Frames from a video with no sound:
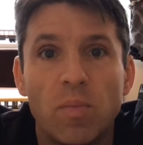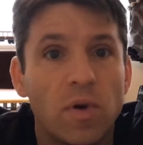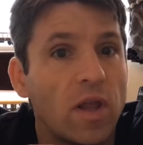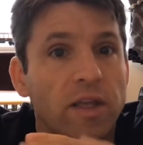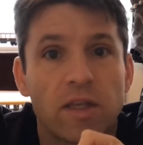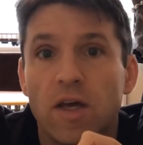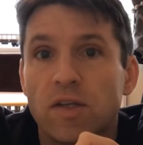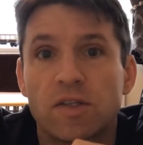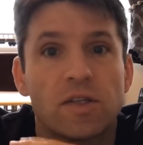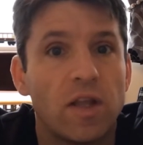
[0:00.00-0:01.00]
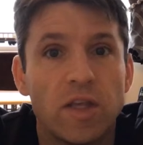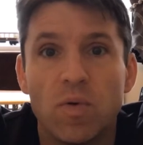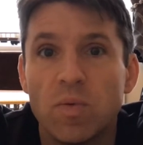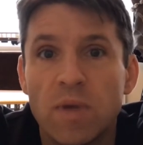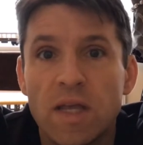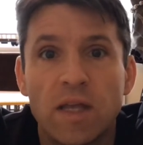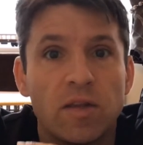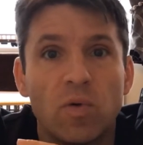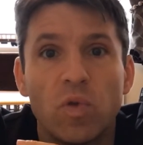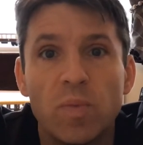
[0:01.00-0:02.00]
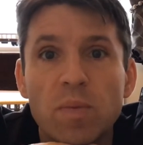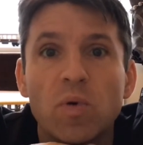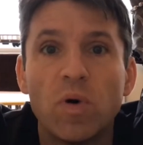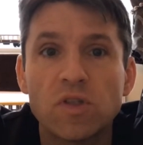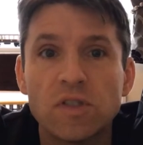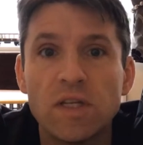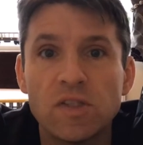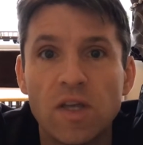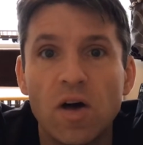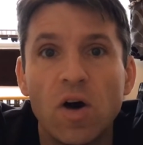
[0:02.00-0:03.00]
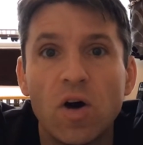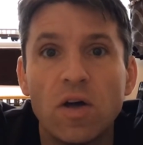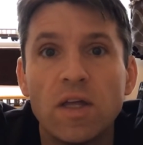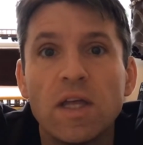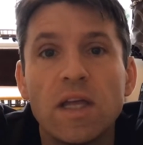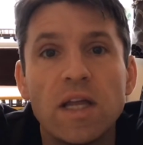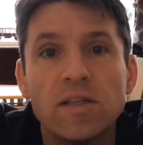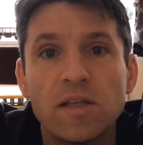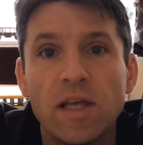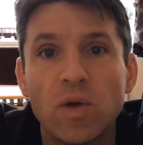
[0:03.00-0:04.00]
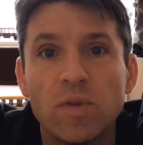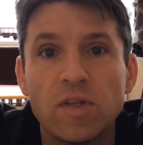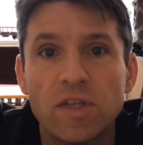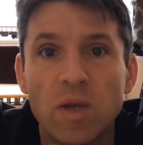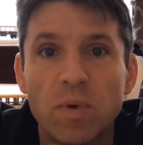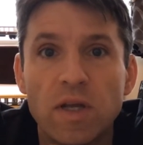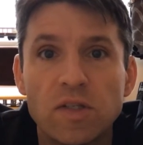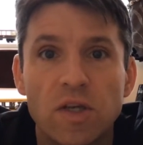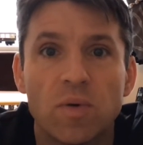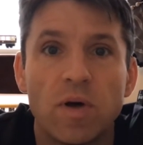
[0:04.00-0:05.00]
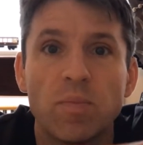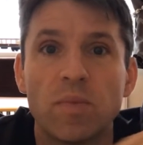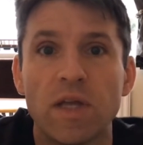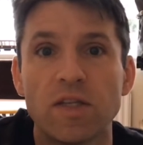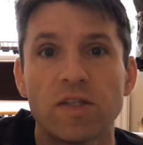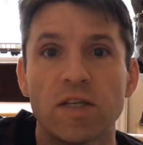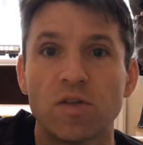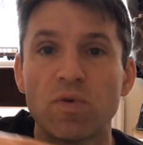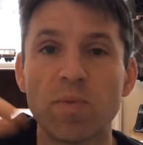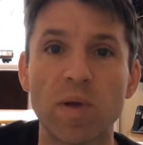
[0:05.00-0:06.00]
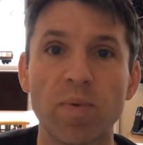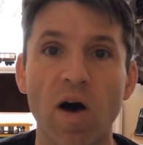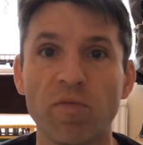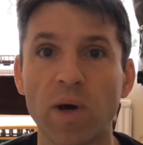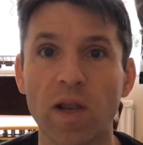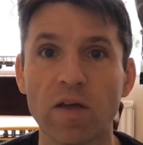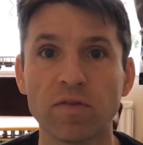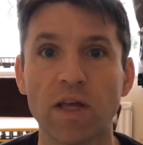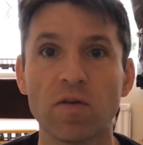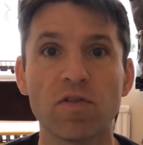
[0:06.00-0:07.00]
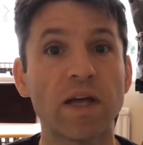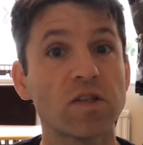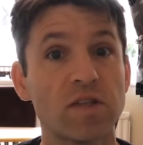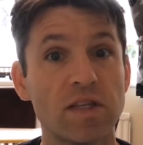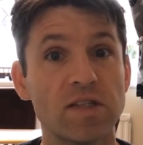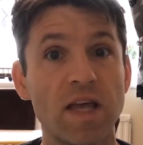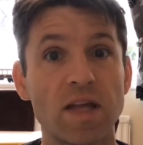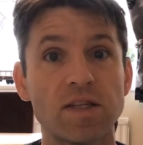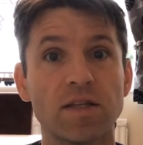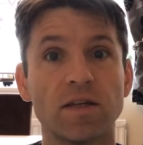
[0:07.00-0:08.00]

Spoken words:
like us, like you and me, and all the people watching this that are into Lego in the same way. So it's a really big part of my life now, thanks to this set.